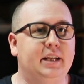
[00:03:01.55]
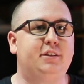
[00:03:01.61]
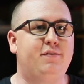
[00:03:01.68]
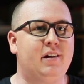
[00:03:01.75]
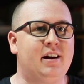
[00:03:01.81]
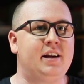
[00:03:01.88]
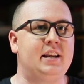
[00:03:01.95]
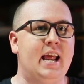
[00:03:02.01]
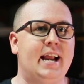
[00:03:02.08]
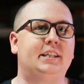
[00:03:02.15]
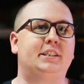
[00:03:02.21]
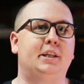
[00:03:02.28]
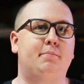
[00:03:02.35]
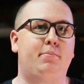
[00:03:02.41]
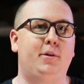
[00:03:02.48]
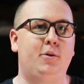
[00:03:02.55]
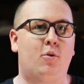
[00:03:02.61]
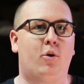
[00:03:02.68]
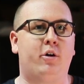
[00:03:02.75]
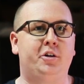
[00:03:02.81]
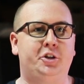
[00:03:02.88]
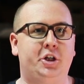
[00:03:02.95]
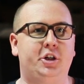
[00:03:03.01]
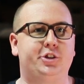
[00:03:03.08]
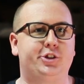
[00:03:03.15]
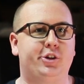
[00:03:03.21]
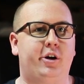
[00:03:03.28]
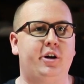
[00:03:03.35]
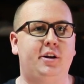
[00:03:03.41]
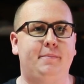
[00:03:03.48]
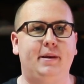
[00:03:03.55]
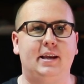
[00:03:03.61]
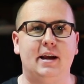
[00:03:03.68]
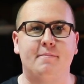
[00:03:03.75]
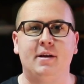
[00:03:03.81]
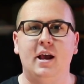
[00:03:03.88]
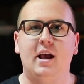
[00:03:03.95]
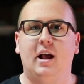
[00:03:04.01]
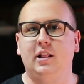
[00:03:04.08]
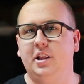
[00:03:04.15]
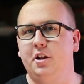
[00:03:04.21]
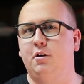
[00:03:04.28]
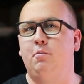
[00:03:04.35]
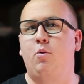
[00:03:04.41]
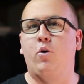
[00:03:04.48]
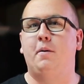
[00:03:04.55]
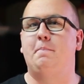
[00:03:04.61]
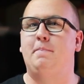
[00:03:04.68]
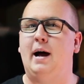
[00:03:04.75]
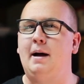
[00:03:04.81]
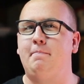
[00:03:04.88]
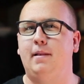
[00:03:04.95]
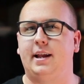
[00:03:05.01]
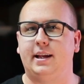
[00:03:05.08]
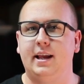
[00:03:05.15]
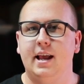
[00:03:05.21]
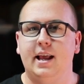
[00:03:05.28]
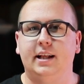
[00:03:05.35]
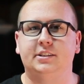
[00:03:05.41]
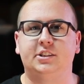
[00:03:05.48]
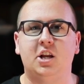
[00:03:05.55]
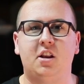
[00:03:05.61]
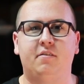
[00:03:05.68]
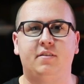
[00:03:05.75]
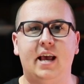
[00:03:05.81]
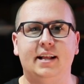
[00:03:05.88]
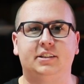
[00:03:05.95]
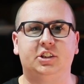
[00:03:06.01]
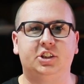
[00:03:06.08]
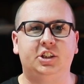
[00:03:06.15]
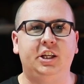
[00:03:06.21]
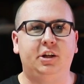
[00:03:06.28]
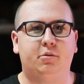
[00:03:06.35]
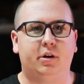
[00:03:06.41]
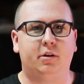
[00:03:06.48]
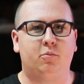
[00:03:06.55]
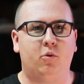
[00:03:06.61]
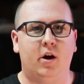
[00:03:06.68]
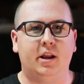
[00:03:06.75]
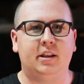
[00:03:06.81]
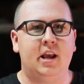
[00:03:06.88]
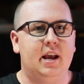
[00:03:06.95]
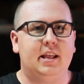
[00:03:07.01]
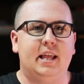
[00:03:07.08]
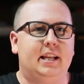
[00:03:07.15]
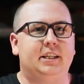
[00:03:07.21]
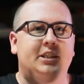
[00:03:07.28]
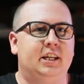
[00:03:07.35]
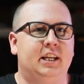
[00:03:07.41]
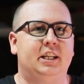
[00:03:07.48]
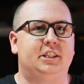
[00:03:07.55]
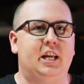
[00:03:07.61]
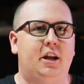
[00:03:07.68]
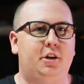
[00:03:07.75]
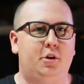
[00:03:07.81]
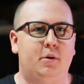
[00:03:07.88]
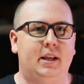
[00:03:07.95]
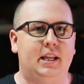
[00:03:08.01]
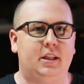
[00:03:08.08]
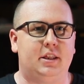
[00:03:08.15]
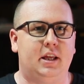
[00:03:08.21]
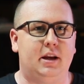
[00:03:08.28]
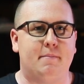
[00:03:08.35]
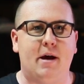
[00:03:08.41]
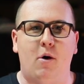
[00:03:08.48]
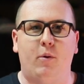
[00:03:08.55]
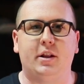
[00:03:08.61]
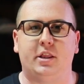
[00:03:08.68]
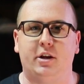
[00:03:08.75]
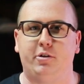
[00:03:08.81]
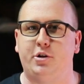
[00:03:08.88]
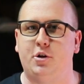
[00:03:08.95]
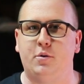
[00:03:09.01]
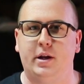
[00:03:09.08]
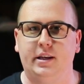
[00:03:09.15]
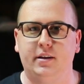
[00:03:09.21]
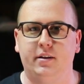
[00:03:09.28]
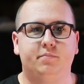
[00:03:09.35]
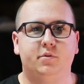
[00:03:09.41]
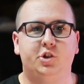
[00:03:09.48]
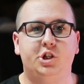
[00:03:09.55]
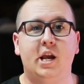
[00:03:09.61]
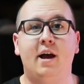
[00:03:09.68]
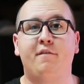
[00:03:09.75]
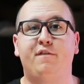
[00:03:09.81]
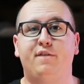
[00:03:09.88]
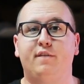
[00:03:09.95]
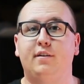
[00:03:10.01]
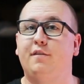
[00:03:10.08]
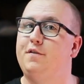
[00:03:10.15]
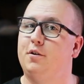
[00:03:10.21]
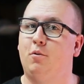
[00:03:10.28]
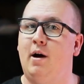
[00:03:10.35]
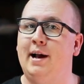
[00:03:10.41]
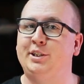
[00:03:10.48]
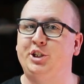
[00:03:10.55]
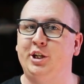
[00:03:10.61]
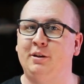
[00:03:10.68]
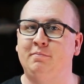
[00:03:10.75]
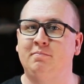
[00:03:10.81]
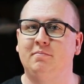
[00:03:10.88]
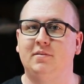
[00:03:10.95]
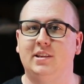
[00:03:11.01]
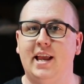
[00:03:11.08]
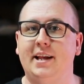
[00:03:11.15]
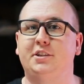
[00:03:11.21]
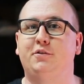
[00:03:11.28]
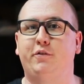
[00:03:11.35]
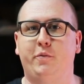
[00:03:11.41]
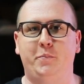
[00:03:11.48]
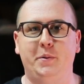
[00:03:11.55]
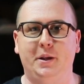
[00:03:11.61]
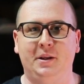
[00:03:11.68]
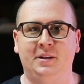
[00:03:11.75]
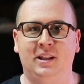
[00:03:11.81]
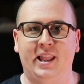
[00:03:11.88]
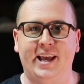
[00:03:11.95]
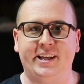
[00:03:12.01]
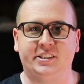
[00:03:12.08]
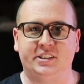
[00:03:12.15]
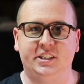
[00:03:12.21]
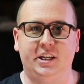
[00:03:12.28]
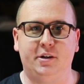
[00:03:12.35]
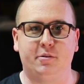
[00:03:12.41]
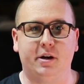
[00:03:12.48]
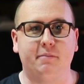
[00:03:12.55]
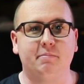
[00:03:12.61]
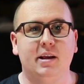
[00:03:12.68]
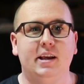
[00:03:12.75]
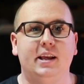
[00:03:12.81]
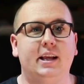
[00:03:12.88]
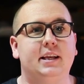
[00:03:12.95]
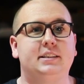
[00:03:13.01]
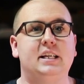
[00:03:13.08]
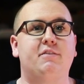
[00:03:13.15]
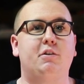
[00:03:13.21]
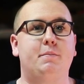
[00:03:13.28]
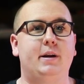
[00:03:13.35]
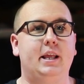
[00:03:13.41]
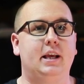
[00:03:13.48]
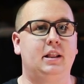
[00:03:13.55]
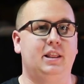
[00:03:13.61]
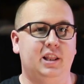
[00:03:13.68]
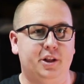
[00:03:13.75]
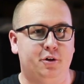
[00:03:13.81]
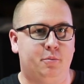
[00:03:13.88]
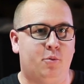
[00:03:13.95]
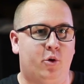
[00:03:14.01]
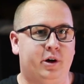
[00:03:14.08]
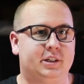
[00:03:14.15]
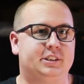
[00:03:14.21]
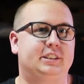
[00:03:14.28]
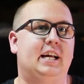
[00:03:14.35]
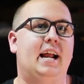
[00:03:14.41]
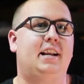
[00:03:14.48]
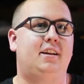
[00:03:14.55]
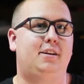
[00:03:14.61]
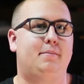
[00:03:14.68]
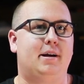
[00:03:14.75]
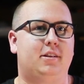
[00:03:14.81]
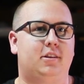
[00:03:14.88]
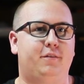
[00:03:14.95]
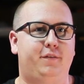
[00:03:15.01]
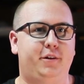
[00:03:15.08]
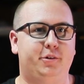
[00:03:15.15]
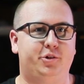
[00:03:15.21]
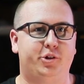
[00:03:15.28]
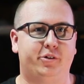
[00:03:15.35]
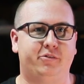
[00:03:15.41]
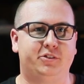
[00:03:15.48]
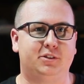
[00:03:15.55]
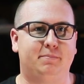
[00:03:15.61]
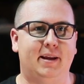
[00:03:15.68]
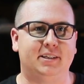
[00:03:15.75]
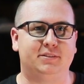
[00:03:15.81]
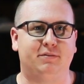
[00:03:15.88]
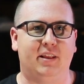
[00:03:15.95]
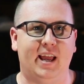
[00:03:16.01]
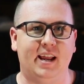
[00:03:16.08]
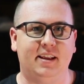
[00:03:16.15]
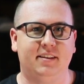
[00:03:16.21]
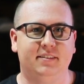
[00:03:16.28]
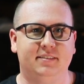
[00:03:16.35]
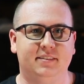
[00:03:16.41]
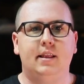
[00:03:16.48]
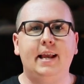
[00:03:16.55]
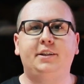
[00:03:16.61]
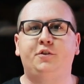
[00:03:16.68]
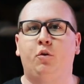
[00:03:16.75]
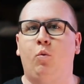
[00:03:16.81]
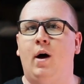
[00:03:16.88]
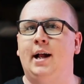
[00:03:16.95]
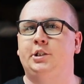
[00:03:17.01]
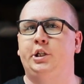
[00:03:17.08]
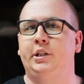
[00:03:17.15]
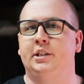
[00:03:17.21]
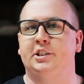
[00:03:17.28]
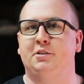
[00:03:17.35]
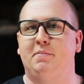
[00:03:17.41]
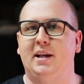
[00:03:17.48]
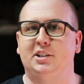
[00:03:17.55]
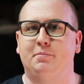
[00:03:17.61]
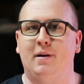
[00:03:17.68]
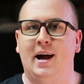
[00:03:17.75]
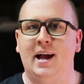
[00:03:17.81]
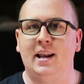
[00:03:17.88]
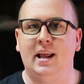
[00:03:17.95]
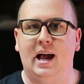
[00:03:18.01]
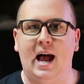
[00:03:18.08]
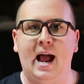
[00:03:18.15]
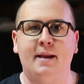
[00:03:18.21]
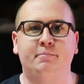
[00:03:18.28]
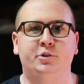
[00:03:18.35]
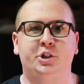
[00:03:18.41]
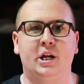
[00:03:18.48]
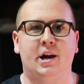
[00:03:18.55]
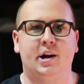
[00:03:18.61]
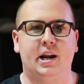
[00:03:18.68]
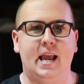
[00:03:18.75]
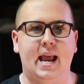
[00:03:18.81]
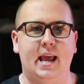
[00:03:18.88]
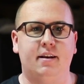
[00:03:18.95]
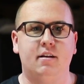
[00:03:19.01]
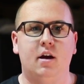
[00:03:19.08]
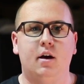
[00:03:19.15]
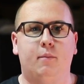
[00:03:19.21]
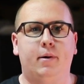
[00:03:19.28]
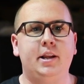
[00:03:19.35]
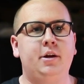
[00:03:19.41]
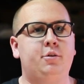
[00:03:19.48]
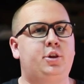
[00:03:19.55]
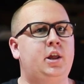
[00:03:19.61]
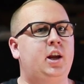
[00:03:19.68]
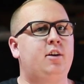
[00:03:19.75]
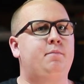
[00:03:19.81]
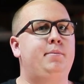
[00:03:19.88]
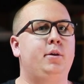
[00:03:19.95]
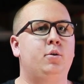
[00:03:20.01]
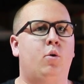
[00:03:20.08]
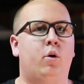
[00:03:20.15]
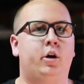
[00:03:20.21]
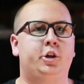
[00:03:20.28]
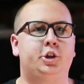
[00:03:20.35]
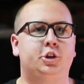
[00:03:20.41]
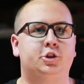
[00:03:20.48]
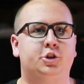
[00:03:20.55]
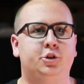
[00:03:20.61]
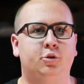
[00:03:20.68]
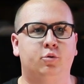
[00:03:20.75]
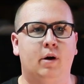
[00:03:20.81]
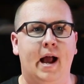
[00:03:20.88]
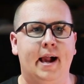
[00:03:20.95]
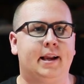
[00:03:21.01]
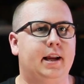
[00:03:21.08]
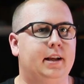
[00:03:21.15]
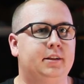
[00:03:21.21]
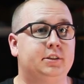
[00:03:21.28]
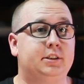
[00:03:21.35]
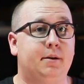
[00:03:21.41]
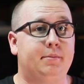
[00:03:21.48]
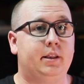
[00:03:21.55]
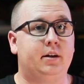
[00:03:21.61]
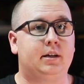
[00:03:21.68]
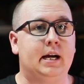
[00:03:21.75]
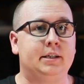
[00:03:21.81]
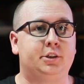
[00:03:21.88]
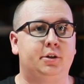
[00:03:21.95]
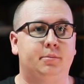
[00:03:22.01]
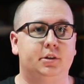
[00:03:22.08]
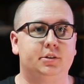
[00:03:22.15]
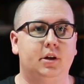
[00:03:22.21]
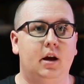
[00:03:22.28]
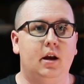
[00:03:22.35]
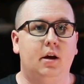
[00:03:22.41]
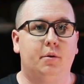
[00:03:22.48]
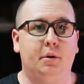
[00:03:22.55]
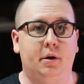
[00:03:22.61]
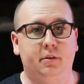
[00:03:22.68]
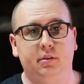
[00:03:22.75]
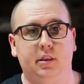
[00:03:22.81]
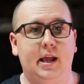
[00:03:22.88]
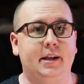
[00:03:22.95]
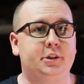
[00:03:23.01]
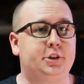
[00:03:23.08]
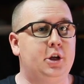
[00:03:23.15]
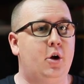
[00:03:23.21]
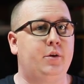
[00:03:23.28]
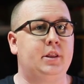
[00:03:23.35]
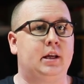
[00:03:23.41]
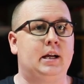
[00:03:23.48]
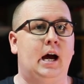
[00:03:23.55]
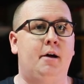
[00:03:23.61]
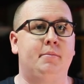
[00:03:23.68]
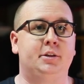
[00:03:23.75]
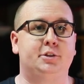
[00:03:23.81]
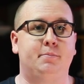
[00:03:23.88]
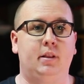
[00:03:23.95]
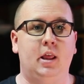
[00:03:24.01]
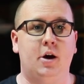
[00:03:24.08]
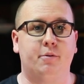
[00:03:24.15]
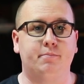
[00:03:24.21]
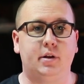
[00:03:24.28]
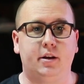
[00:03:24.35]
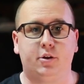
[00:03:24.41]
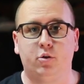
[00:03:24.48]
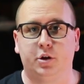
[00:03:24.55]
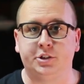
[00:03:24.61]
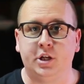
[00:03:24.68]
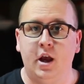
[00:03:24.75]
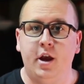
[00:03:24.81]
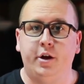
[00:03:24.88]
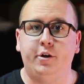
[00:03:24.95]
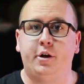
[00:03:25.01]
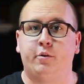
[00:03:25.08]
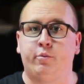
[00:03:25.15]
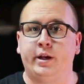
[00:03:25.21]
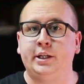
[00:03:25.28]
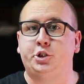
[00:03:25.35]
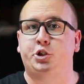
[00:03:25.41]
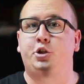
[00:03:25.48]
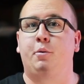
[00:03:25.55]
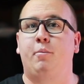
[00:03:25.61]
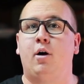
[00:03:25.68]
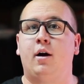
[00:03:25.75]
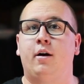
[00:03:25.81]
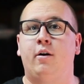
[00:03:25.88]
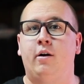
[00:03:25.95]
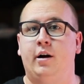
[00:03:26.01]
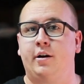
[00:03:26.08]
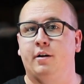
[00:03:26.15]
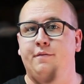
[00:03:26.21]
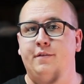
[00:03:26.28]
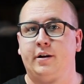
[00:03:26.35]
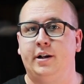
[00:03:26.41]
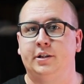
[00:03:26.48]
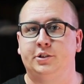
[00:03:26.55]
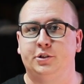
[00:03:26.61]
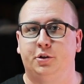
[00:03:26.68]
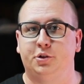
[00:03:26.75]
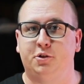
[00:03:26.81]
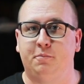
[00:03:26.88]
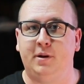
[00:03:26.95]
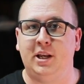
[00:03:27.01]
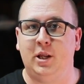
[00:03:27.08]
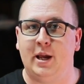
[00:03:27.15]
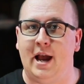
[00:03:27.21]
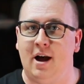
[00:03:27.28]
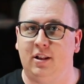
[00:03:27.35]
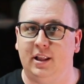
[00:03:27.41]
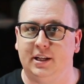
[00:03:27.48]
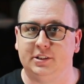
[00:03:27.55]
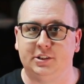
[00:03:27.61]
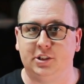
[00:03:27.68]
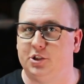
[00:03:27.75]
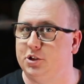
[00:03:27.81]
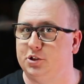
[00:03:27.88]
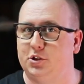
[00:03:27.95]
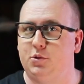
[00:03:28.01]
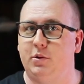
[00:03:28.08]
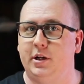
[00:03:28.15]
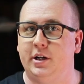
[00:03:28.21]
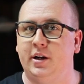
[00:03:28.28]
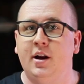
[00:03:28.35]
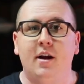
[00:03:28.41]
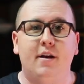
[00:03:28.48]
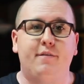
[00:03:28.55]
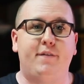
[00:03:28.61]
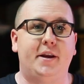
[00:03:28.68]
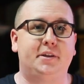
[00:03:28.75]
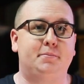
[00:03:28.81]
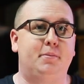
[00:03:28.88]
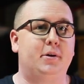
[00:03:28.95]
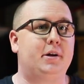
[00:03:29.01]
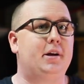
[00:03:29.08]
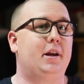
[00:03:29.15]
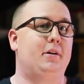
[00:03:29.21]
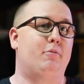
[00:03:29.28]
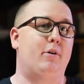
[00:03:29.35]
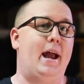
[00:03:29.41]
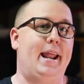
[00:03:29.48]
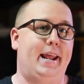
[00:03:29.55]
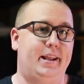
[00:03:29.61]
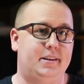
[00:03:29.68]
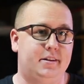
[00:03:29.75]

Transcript: it's very nice that Blue Origin is starting to become a little more public instead of that secret one that isn't going to tell you anything about what they're doing. Jeff, if you're watching, thanks for being less secret. It gets everybody a little more excited about the future of spaceflight. Thanks for watching this Space Pod. I'm Jared Head. What do you think of Blue Origin's new rocket and some of their customers? Well, let us know in the comments below. And of course, you can reach TMRO on our various social media outlets such as Twitter, Facebook, and Reddit.